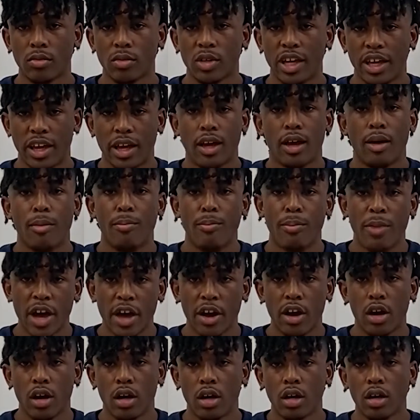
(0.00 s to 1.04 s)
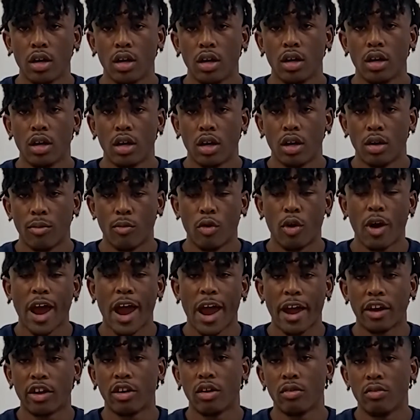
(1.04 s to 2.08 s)
get a better, more
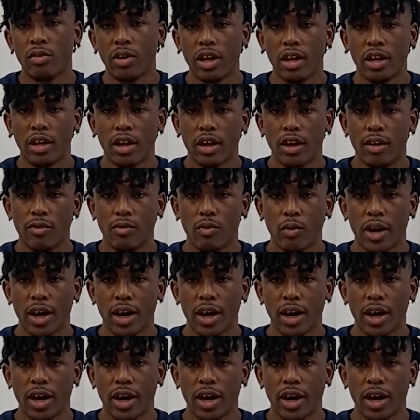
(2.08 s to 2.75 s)
accurate reading of